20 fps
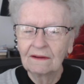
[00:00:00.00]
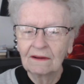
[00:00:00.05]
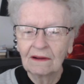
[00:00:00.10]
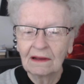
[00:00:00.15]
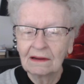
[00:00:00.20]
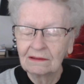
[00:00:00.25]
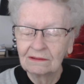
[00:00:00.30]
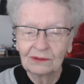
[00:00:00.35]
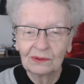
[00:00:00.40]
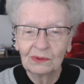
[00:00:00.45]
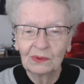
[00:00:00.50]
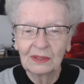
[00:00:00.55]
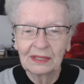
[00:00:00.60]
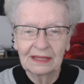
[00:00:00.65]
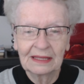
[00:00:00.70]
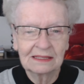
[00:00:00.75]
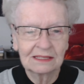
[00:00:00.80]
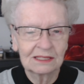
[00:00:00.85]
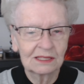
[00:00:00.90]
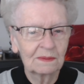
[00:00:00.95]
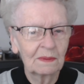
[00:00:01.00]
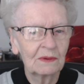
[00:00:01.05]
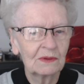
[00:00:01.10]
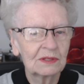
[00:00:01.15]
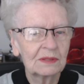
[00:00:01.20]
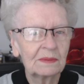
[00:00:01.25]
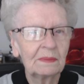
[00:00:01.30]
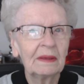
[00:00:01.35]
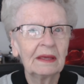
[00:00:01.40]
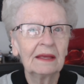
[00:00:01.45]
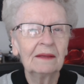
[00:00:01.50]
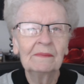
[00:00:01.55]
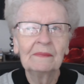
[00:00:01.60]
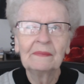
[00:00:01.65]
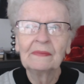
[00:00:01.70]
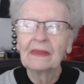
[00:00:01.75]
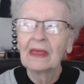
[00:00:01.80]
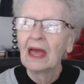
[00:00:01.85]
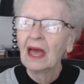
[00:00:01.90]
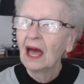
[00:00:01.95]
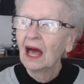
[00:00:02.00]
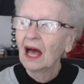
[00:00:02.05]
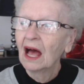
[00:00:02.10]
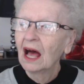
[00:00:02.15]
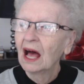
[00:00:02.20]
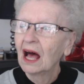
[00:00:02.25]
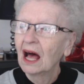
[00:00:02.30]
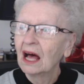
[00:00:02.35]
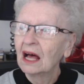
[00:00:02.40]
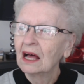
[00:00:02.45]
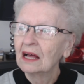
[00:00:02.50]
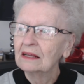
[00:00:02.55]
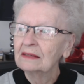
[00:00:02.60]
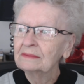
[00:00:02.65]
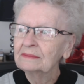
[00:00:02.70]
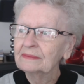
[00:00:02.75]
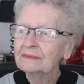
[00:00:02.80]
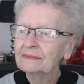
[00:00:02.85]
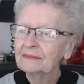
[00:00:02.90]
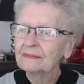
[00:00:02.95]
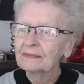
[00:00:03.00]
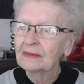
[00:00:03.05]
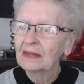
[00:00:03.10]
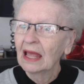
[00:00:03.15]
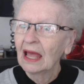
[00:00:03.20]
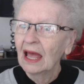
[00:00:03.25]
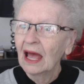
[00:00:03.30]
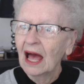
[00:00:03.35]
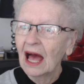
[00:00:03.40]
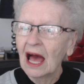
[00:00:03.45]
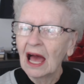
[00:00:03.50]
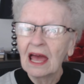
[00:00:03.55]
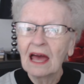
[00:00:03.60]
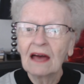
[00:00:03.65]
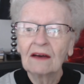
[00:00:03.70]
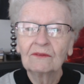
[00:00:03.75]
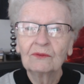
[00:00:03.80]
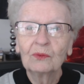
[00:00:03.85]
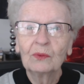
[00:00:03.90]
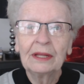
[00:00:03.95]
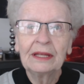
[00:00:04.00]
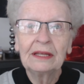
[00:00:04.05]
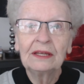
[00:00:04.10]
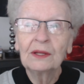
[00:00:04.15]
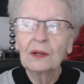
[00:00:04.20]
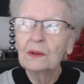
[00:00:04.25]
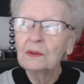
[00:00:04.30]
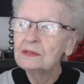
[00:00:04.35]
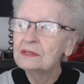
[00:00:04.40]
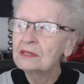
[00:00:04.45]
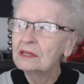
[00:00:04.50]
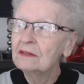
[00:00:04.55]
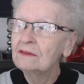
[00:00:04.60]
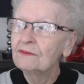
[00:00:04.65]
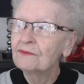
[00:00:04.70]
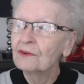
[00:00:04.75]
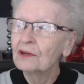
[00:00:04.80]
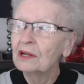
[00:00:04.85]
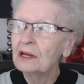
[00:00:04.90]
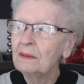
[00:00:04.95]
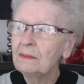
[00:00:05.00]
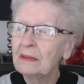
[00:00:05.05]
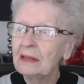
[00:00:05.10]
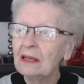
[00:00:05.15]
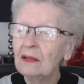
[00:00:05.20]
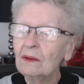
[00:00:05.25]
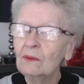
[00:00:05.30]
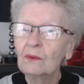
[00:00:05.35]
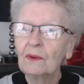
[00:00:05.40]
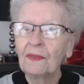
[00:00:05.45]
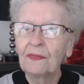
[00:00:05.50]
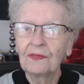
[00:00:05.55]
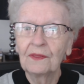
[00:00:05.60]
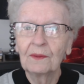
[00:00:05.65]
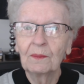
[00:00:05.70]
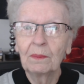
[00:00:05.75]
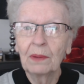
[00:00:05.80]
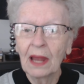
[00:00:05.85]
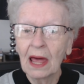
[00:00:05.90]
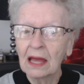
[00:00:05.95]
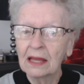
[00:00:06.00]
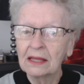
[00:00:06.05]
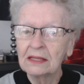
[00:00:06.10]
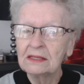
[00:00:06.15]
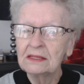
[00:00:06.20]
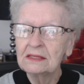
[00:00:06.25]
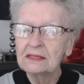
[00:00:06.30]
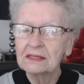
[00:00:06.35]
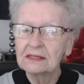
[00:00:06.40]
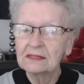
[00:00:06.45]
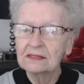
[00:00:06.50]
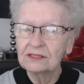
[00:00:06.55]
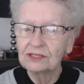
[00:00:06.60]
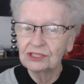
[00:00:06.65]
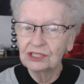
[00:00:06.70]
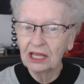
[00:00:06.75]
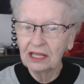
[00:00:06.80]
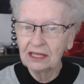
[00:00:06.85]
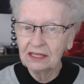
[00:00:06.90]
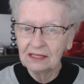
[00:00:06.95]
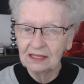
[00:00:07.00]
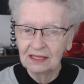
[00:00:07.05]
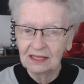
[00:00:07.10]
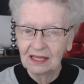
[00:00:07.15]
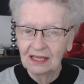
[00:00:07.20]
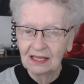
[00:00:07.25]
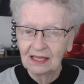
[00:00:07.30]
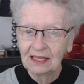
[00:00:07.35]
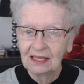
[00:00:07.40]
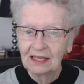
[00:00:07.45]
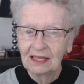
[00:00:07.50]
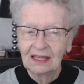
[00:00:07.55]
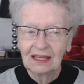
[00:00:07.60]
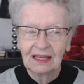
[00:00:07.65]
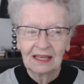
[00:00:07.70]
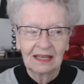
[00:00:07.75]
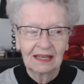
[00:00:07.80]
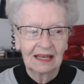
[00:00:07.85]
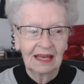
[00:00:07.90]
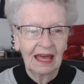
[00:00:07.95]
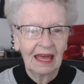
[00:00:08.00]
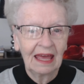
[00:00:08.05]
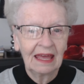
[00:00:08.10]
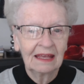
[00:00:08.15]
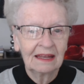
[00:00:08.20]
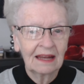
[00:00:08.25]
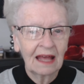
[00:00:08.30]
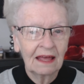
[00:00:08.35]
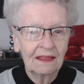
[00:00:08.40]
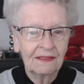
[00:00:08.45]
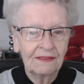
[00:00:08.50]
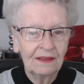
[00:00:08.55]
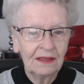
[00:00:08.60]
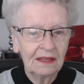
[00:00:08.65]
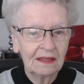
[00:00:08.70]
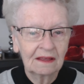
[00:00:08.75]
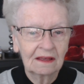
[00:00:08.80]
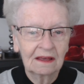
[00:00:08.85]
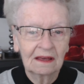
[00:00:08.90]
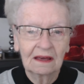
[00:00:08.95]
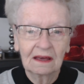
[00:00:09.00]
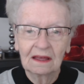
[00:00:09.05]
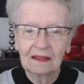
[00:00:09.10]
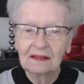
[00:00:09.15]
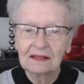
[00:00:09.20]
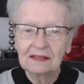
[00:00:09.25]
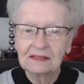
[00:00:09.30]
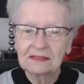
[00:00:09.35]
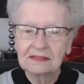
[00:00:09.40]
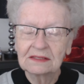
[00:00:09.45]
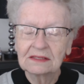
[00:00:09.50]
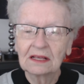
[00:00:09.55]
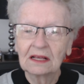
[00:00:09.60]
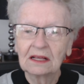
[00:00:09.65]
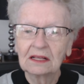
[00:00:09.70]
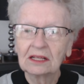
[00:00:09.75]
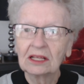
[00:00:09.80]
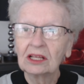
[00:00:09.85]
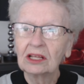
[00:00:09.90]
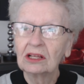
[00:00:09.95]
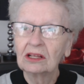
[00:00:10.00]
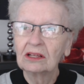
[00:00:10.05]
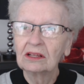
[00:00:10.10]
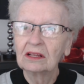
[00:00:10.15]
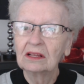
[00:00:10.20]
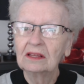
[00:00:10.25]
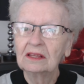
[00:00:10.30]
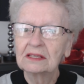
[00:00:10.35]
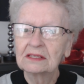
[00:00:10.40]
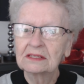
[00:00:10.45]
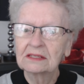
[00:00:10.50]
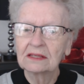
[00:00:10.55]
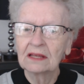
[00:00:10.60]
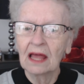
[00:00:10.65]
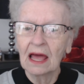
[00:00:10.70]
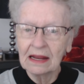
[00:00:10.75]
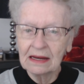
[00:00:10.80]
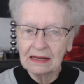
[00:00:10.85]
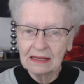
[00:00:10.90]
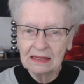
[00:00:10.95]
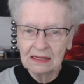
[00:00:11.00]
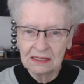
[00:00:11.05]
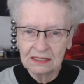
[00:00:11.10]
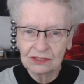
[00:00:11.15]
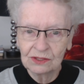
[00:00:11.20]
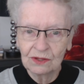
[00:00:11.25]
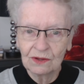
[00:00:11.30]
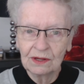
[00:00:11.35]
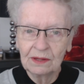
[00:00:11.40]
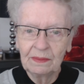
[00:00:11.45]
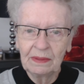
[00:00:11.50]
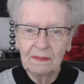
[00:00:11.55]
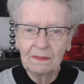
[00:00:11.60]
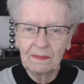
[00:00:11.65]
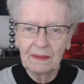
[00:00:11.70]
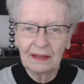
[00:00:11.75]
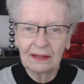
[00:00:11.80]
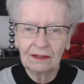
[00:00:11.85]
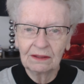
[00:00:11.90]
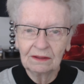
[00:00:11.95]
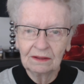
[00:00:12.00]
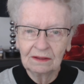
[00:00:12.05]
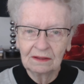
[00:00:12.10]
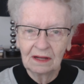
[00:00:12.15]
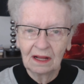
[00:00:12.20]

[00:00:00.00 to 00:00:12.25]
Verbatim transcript: I don't know what that's supposed to be. Um, I have windows in front of me with the blinds shut and I think this this lighting is going to be better.